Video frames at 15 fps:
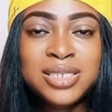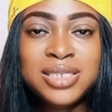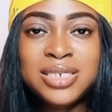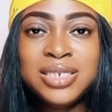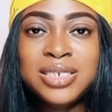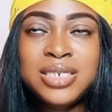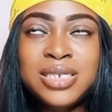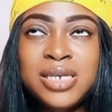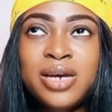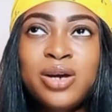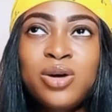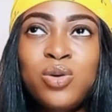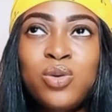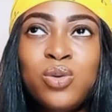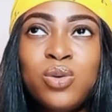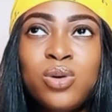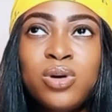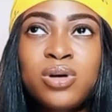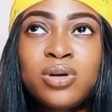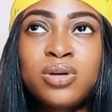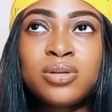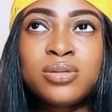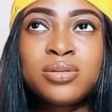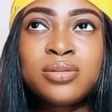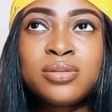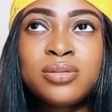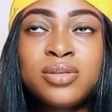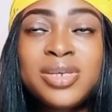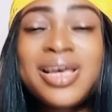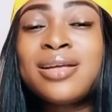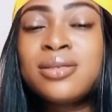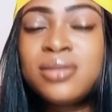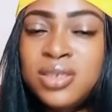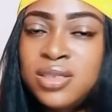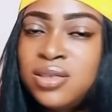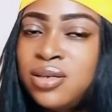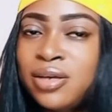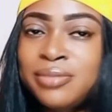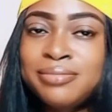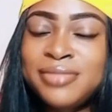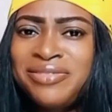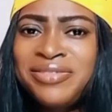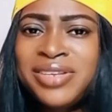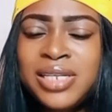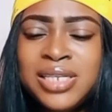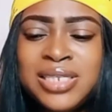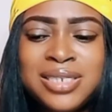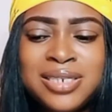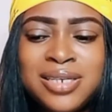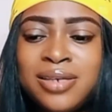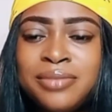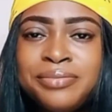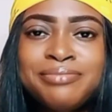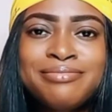this year or yeah, this year. Definitely this year.